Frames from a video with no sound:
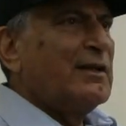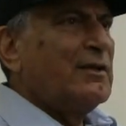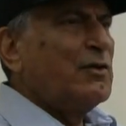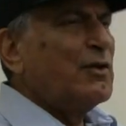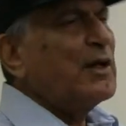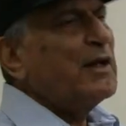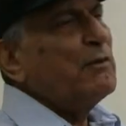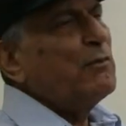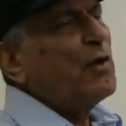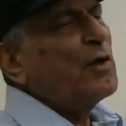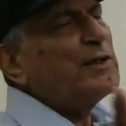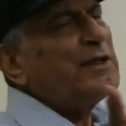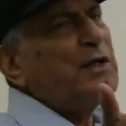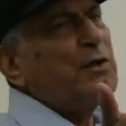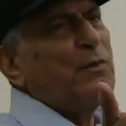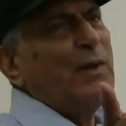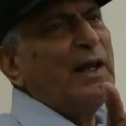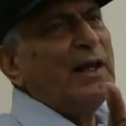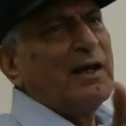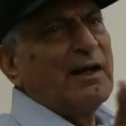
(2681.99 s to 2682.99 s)
You are
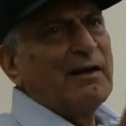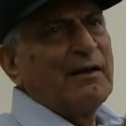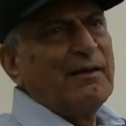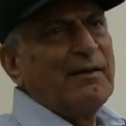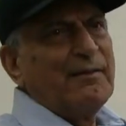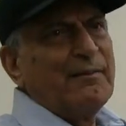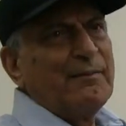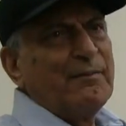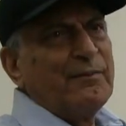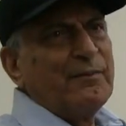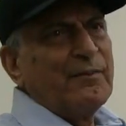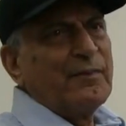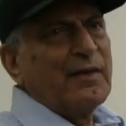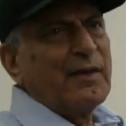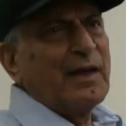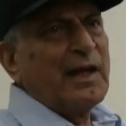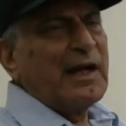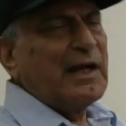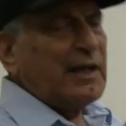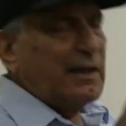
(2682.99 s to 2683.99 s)
rewarded well.
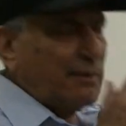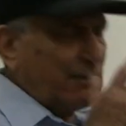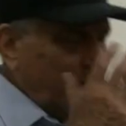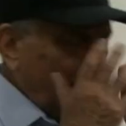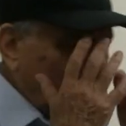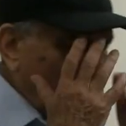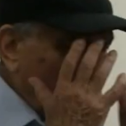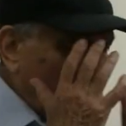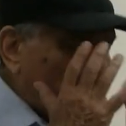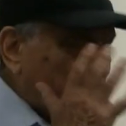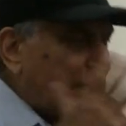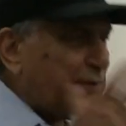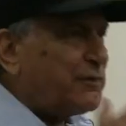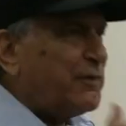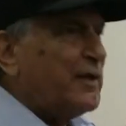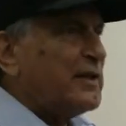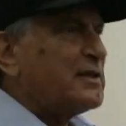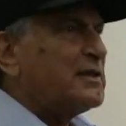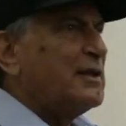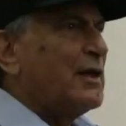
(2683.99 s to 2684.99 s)
And he put his
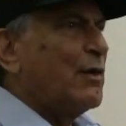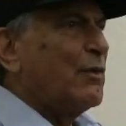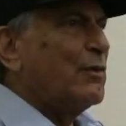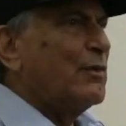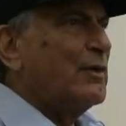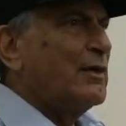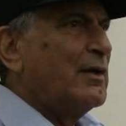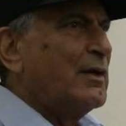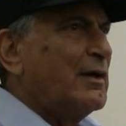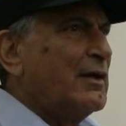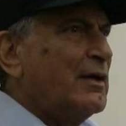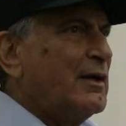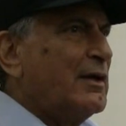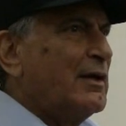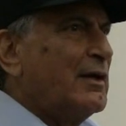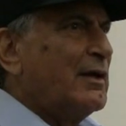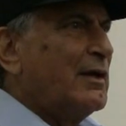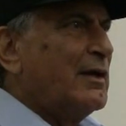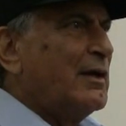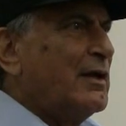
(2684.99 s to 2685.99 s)
face down.
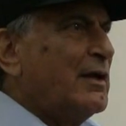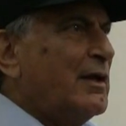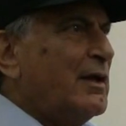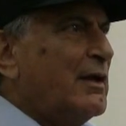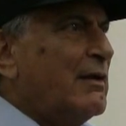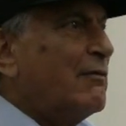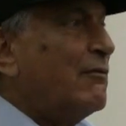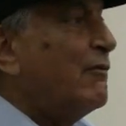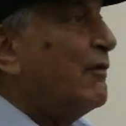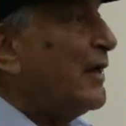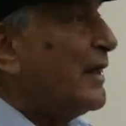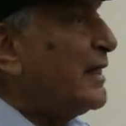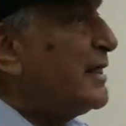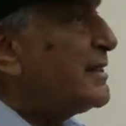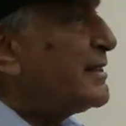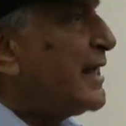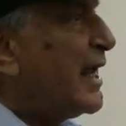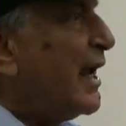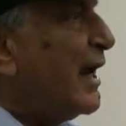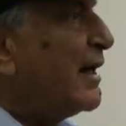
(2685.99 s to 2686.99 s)
Very
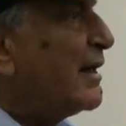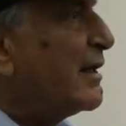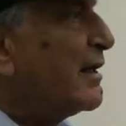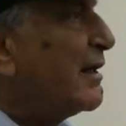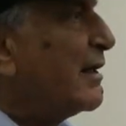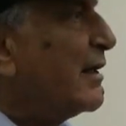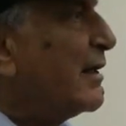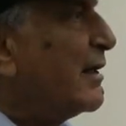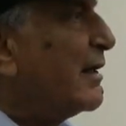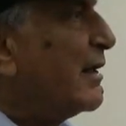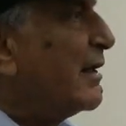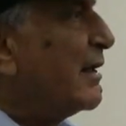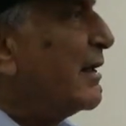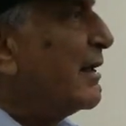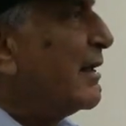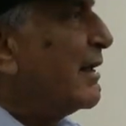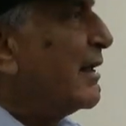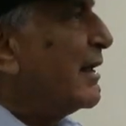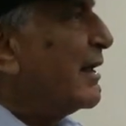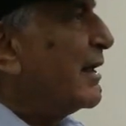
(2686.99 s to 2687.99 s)
sad.
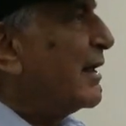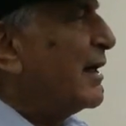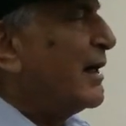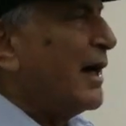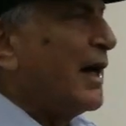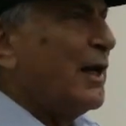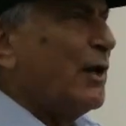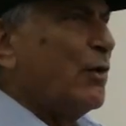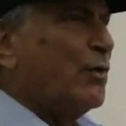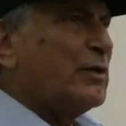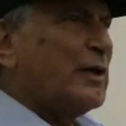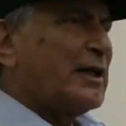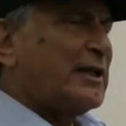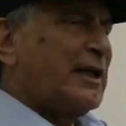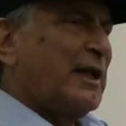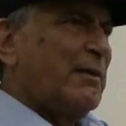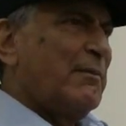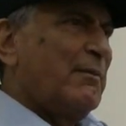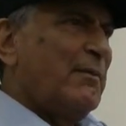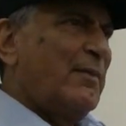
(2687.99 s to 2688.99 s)
I looked at
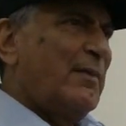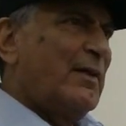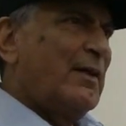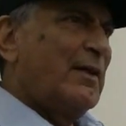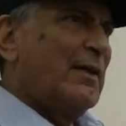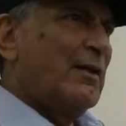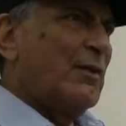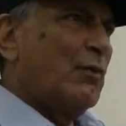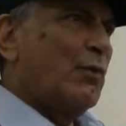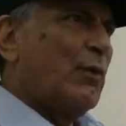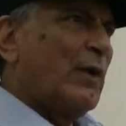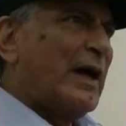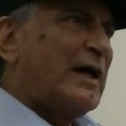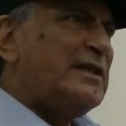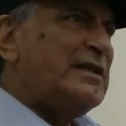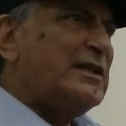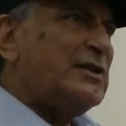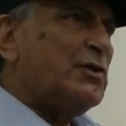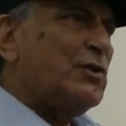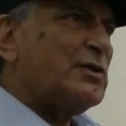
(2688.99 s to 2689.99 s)
him why
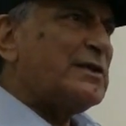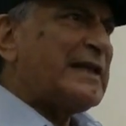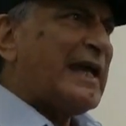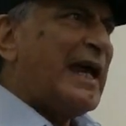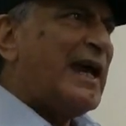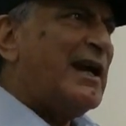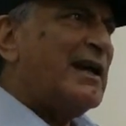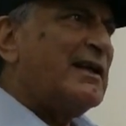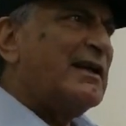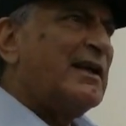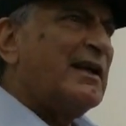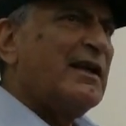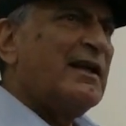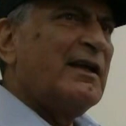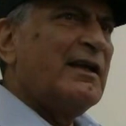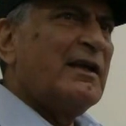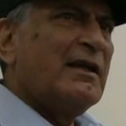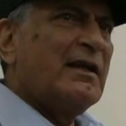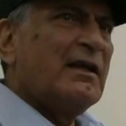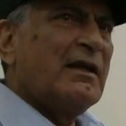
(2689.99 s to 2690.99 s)
is he so sad?
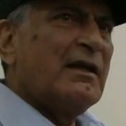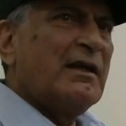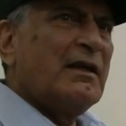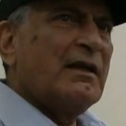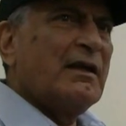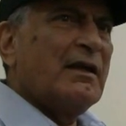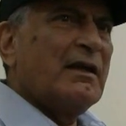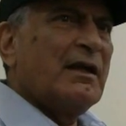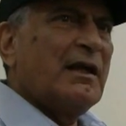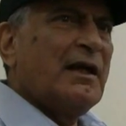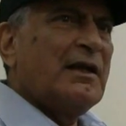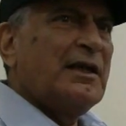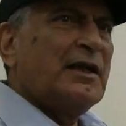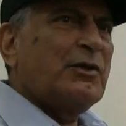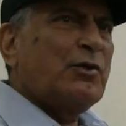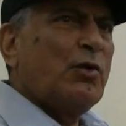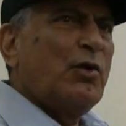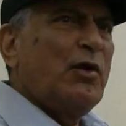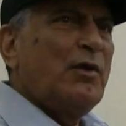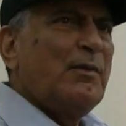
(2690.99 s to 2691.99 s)
And he
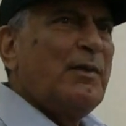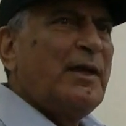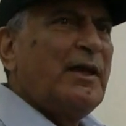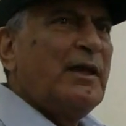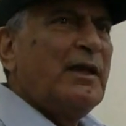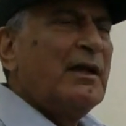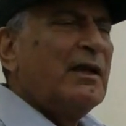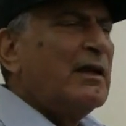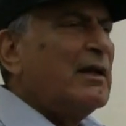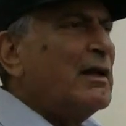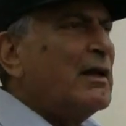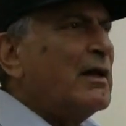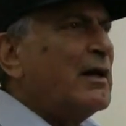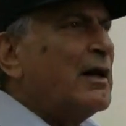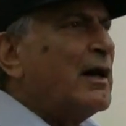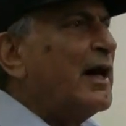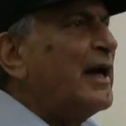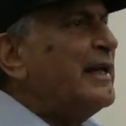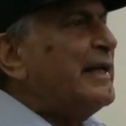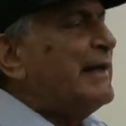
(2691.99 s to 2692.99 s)
told me,
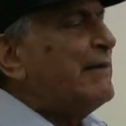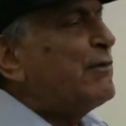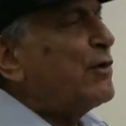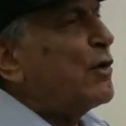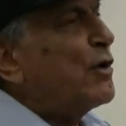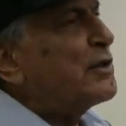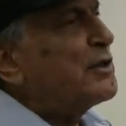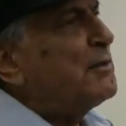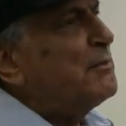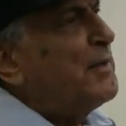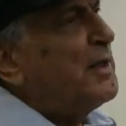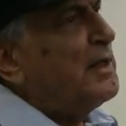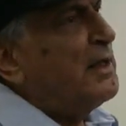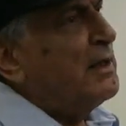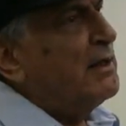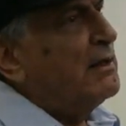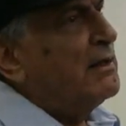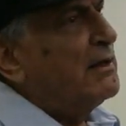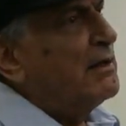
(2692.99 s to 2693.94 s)
I never got the money.